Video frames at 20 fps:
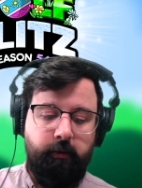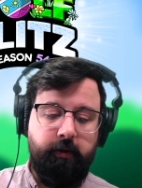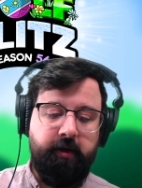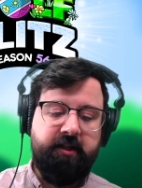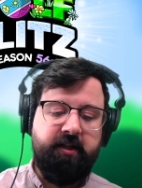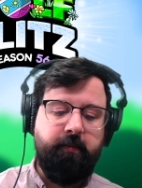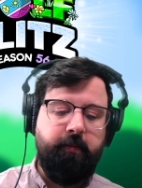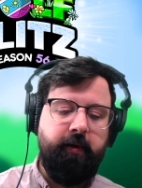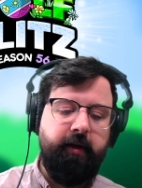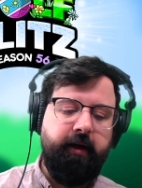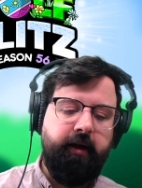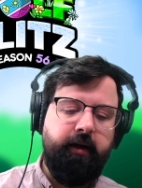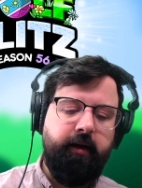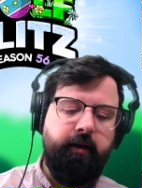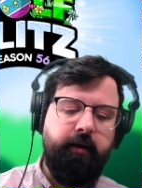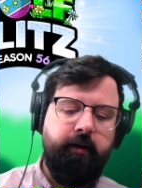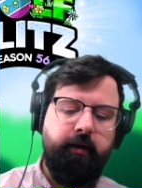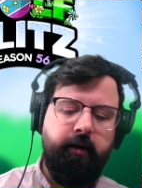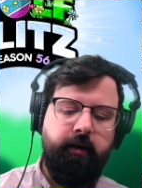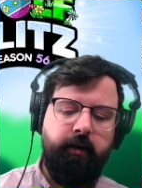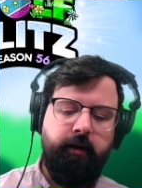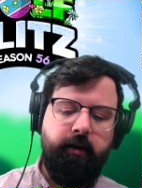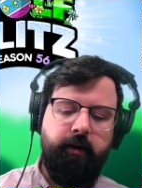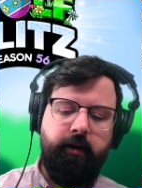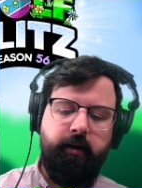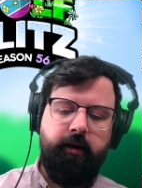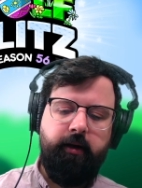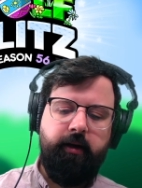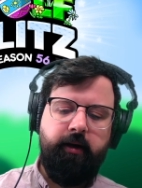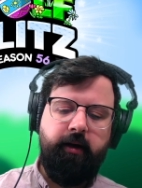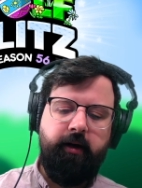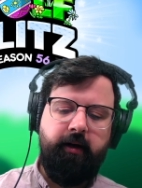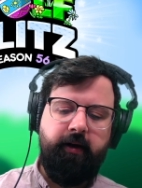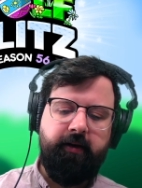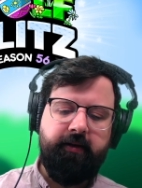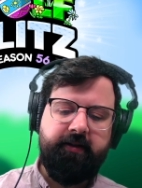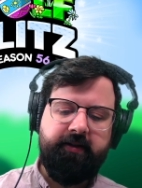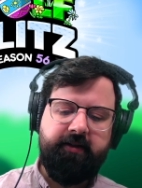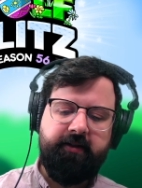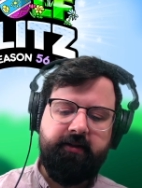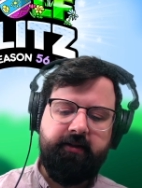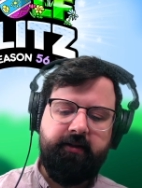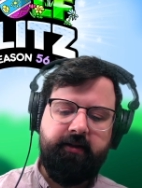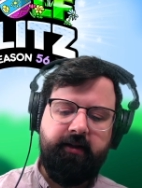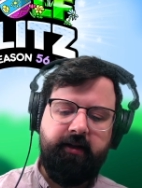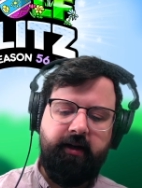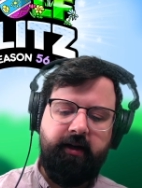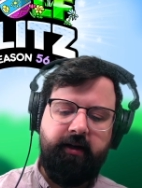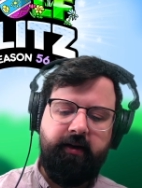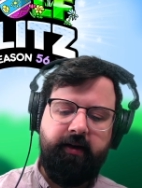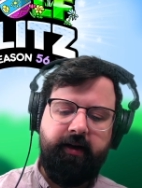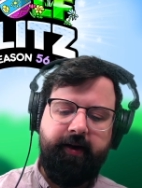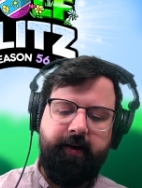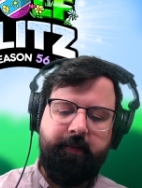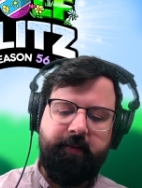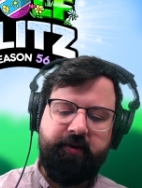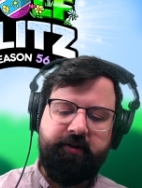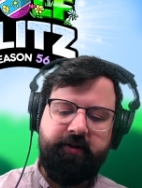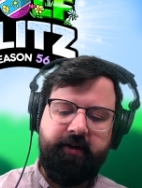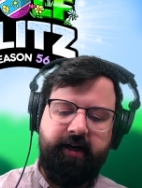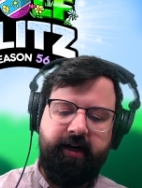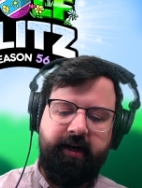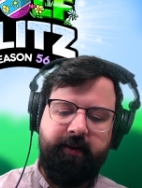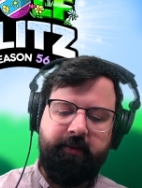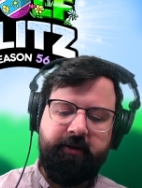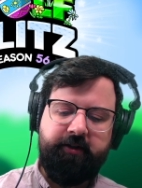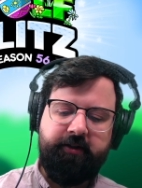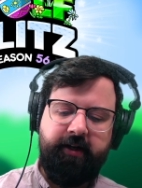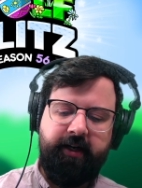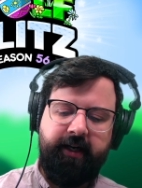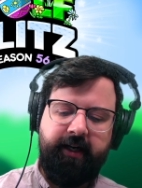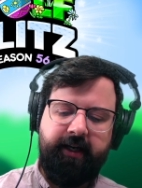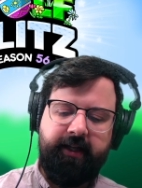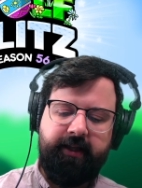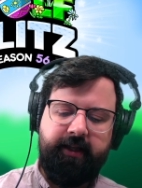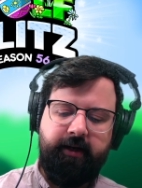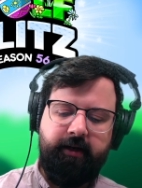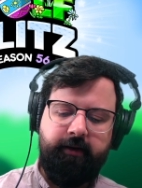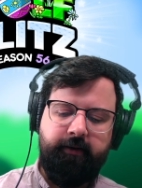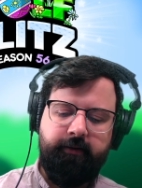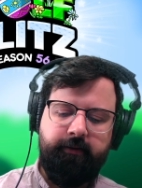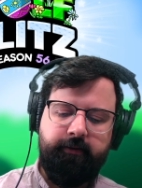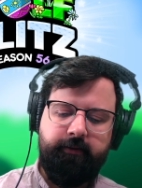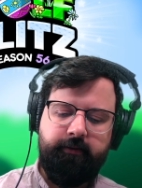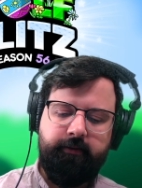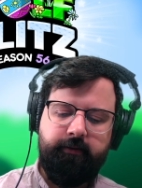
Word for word: Risk plan. Oh, alright, I'm gonna try. I'm gonna try and get there.